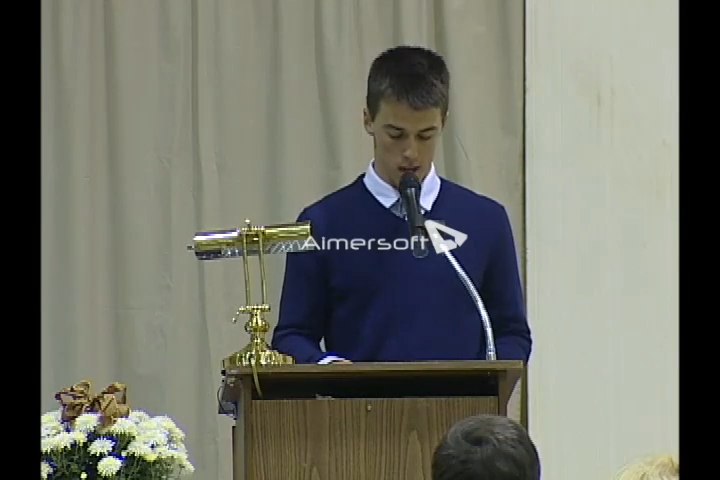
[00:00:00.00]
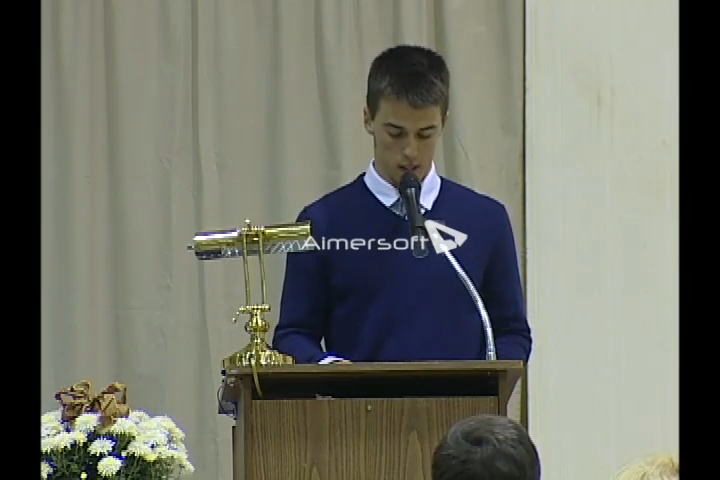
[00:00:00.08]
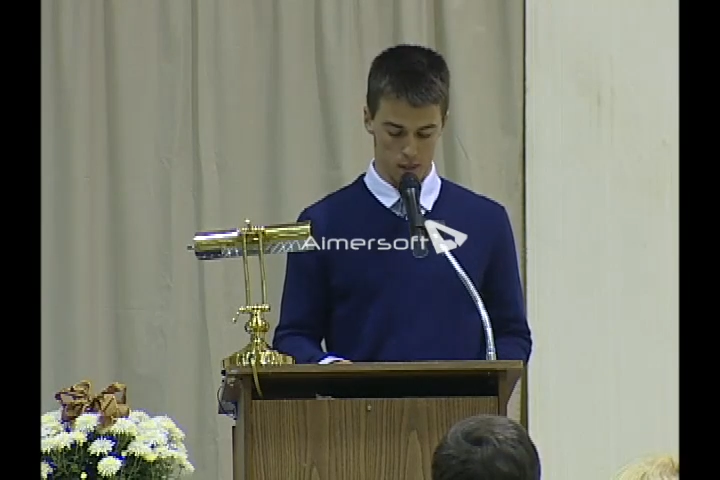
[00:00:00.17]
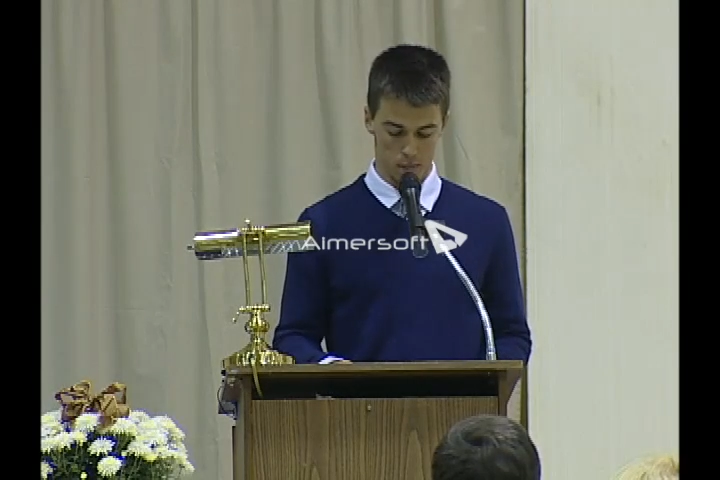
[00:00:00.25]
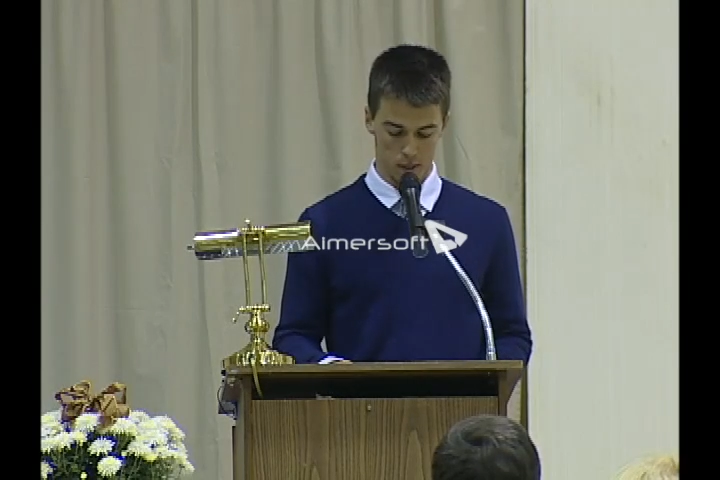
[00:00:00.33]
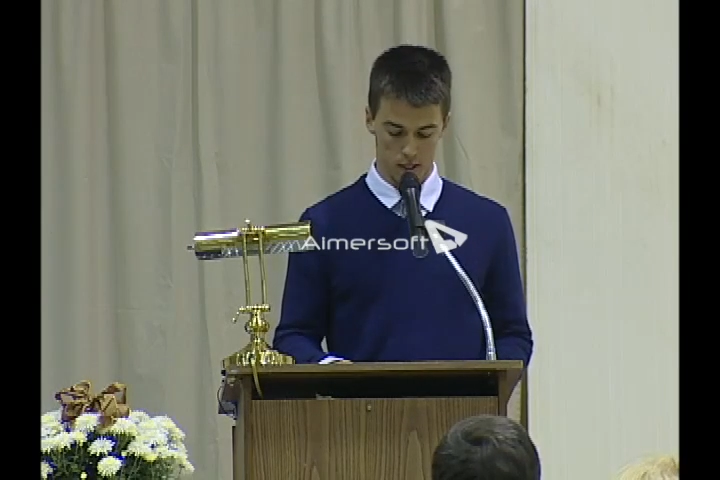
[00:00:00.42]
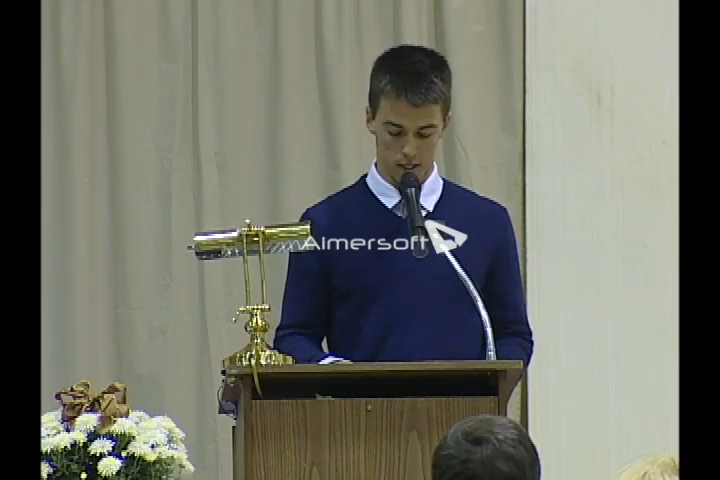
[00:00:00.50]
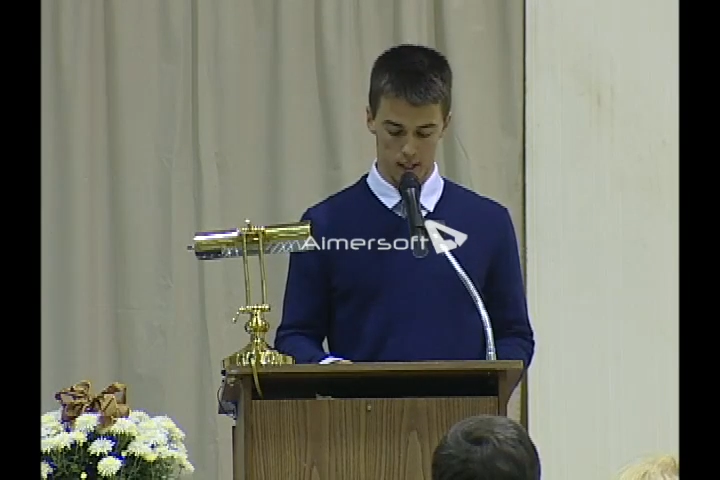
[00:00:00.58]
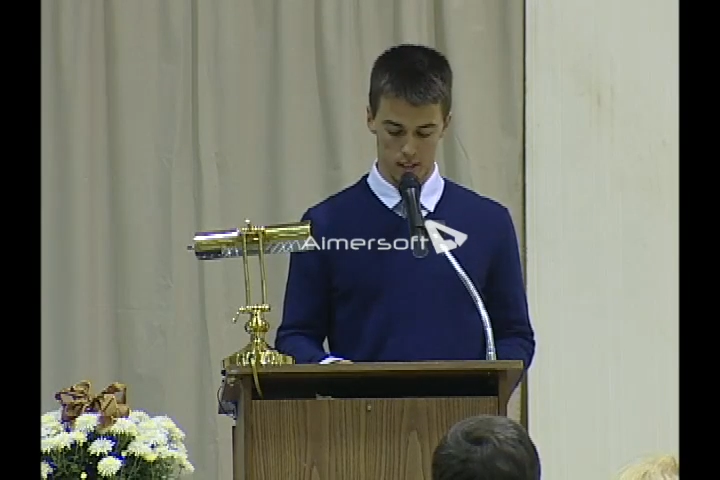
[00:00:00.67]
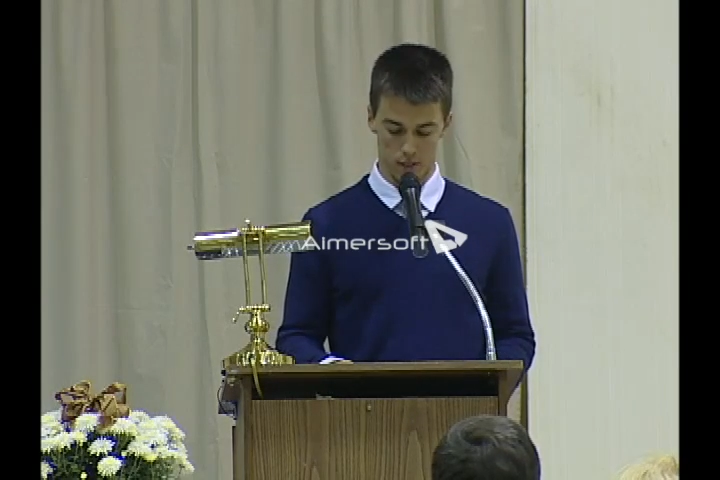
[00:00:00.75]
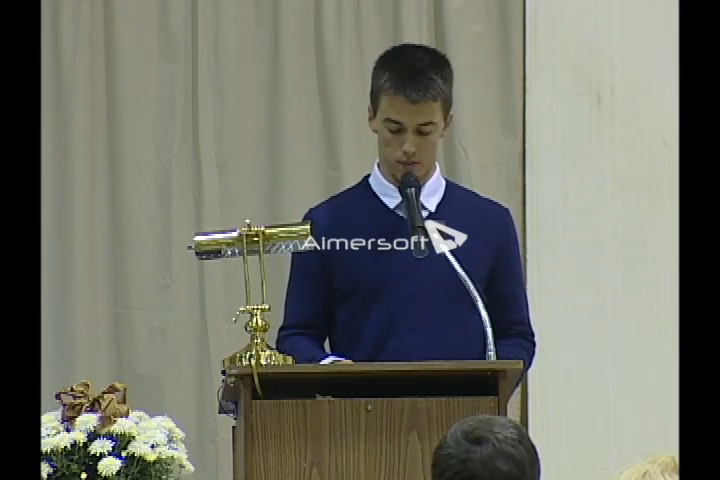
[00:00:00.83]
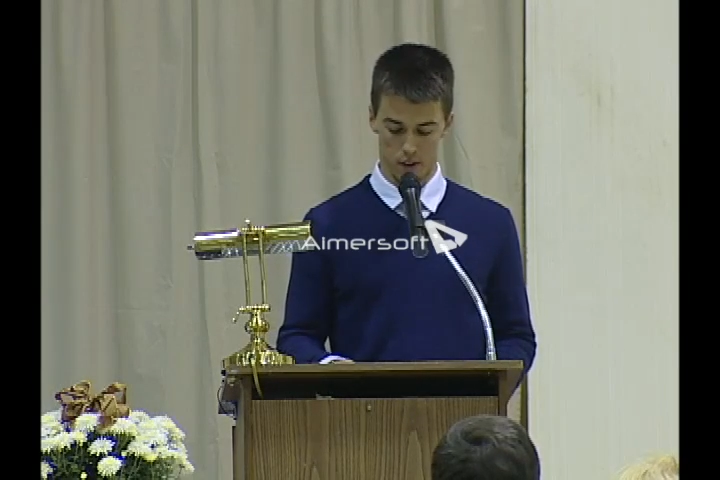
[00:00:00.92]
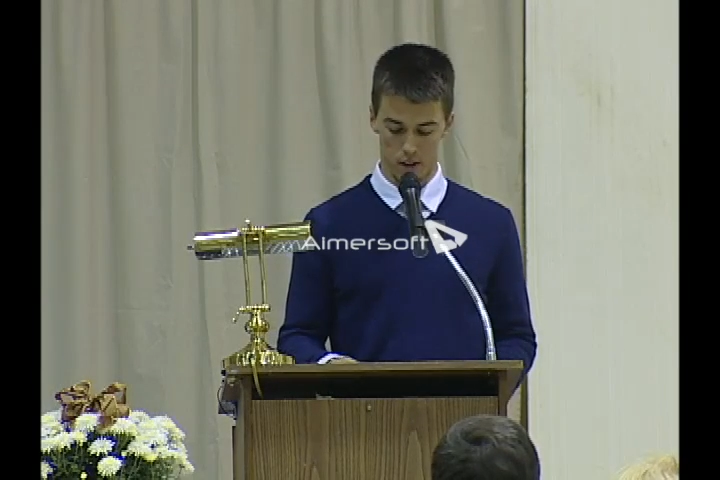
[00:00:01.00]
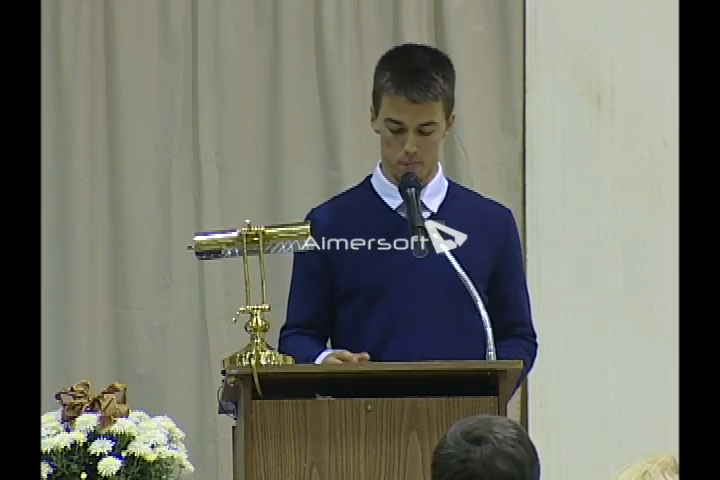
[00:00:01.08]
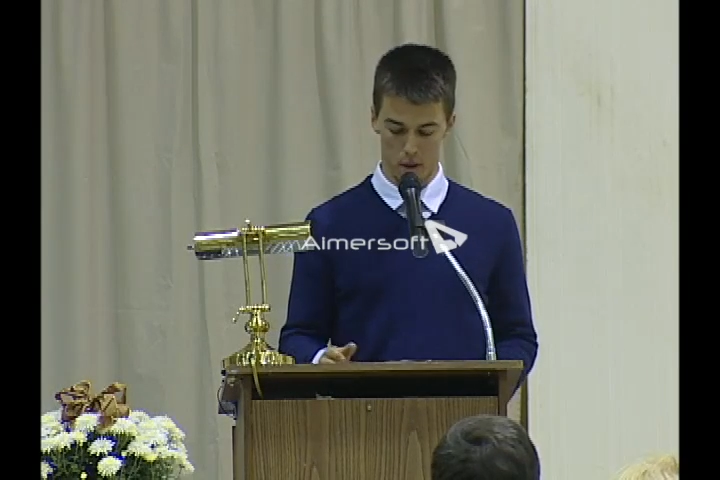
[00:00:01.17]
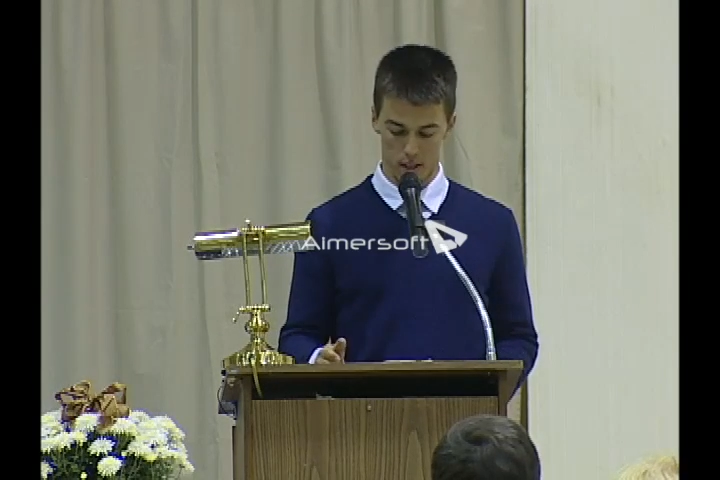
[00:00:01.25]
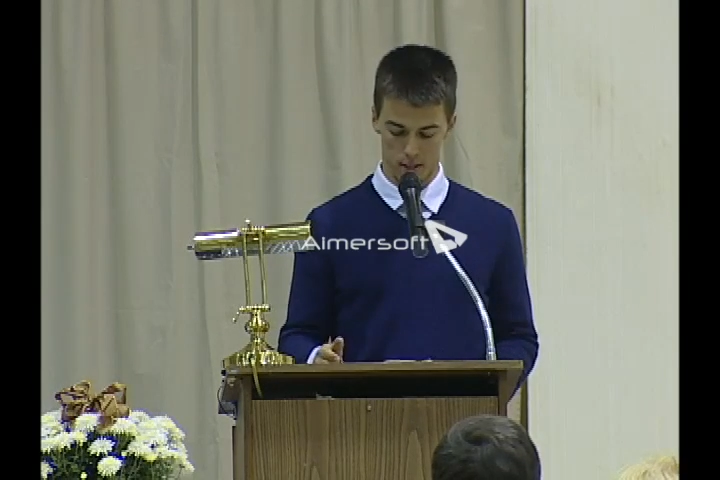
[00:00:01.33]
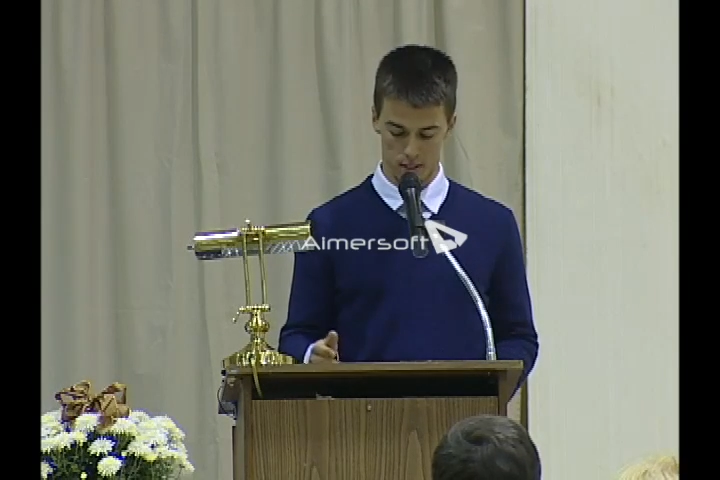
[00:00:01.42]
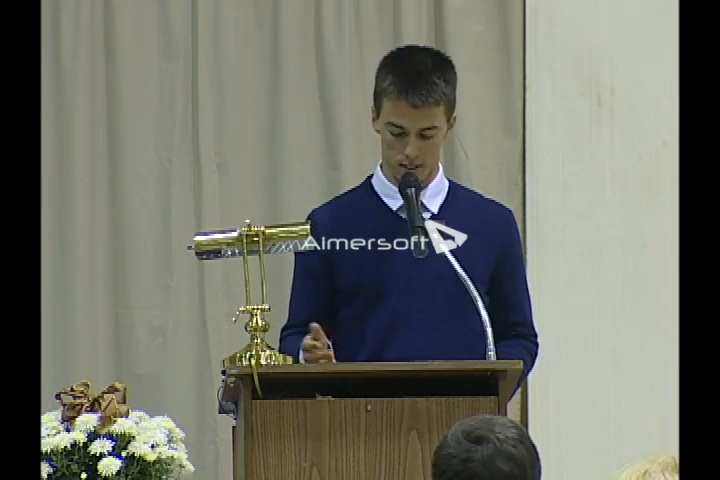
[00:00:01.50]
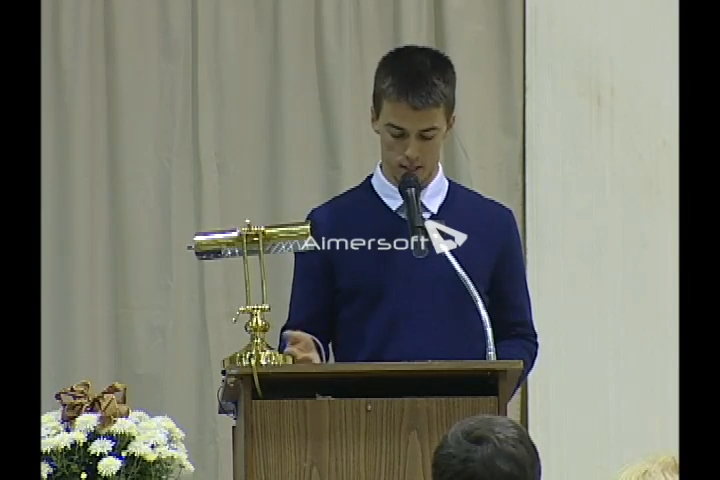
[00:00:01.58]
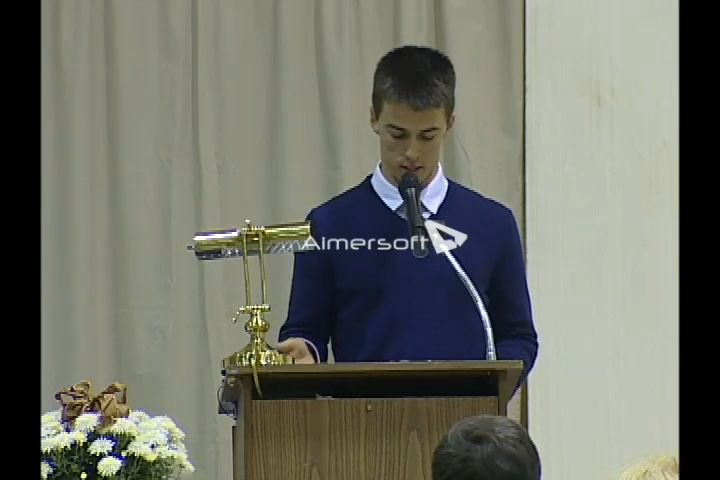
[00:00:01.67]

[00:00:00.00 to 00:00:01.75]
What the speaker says: compete against the very best as